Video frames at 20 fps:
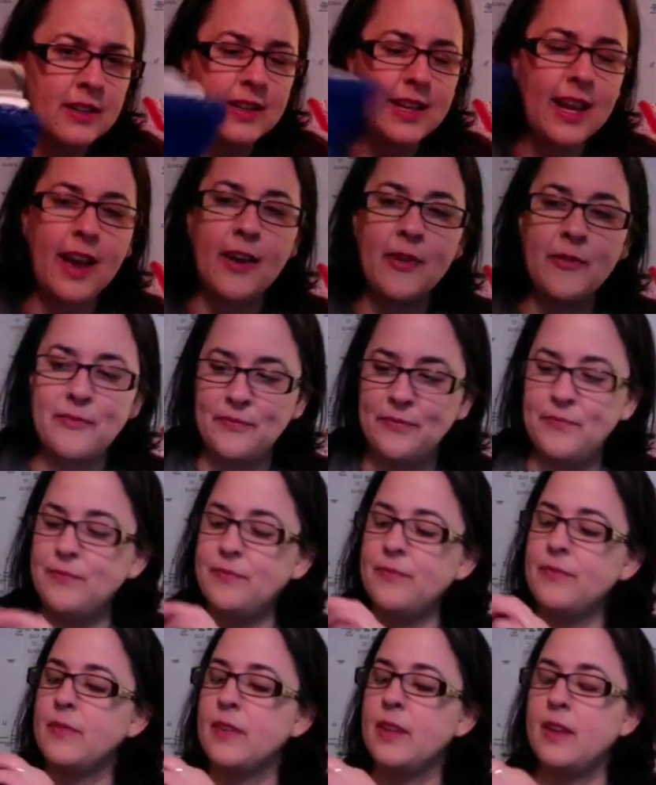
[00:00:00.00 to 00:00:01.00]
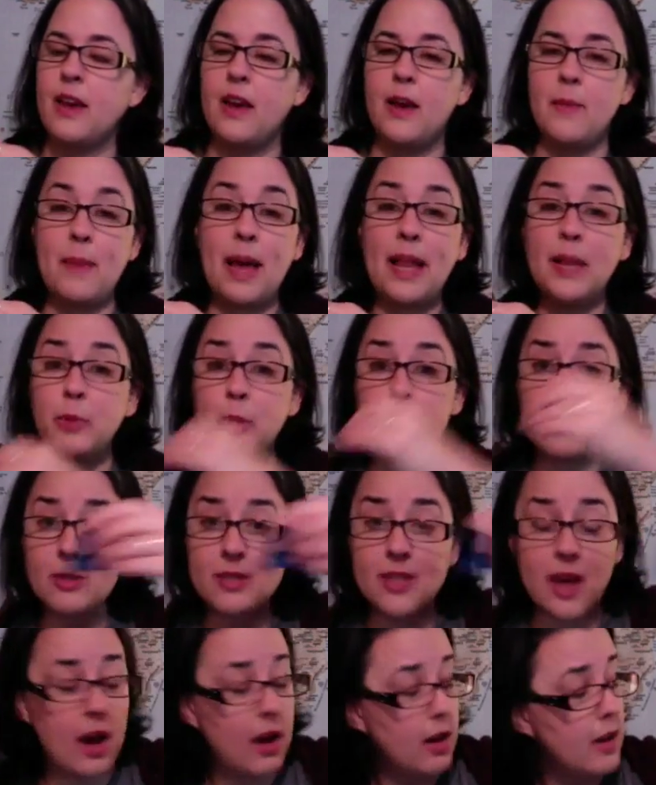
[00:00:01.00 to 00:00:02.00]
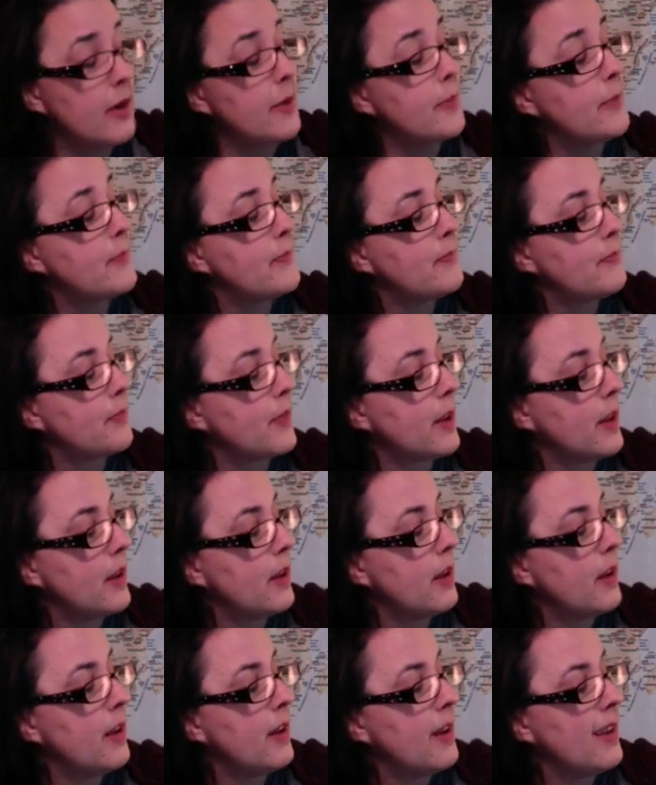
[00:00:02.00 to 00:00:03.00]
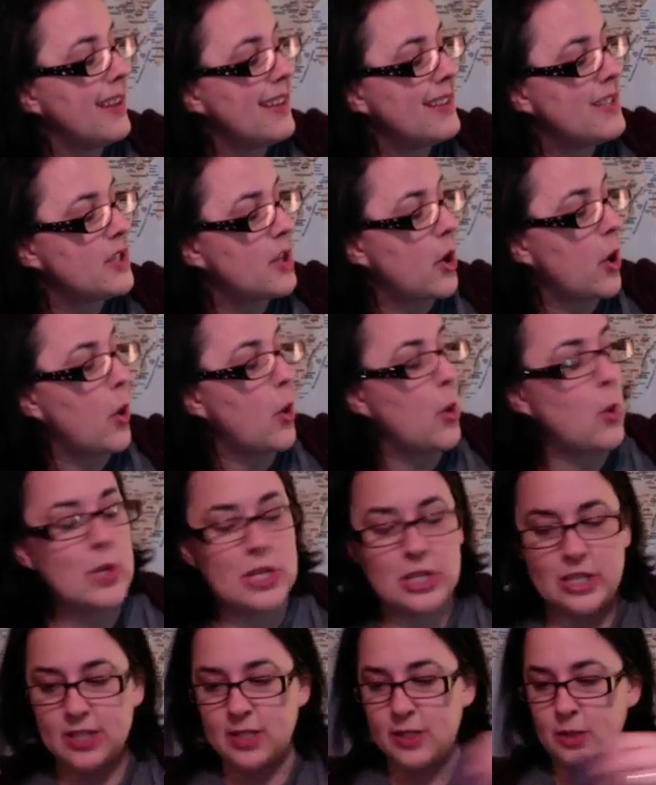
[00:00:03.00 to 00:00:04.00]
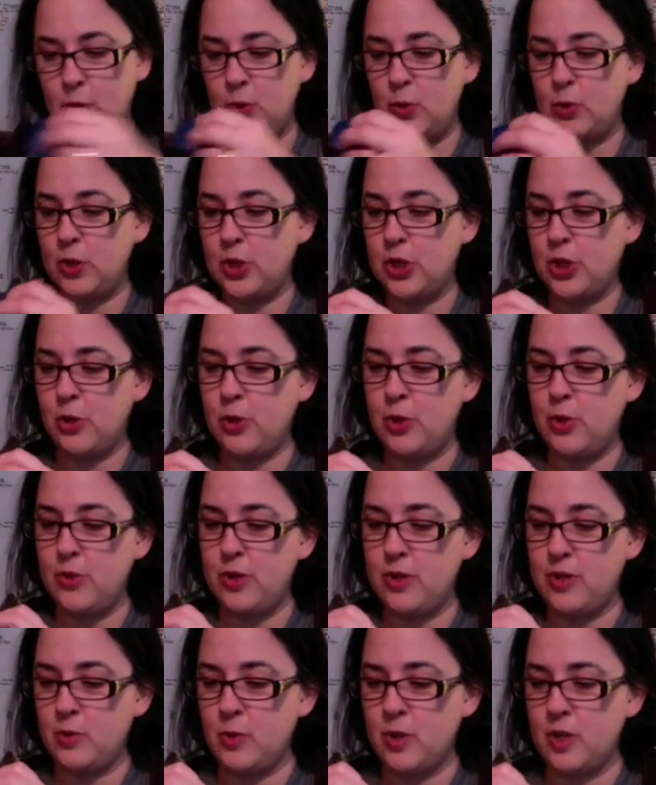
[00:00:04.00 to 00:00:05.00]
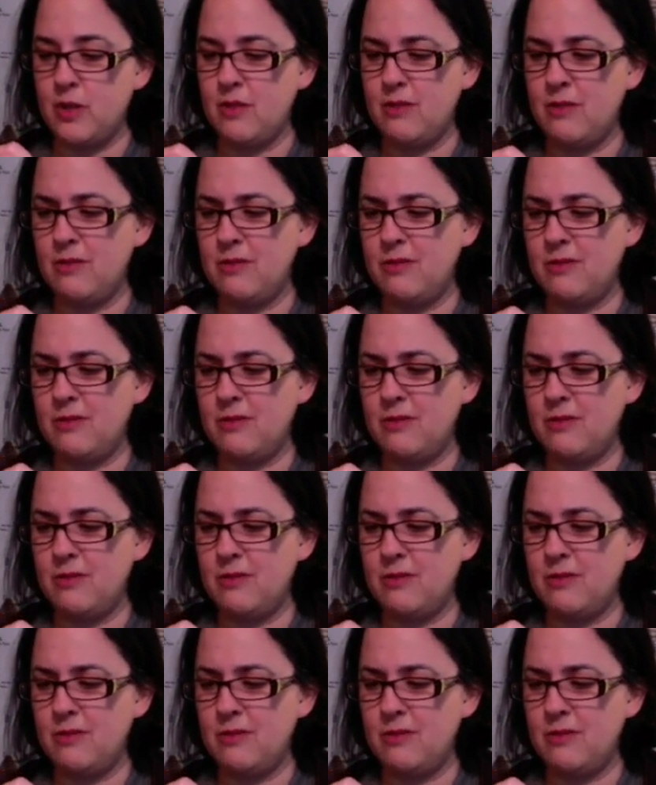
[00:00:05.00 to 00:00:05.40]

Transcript: Yeah. Malabrigo sock. So just to show you this one,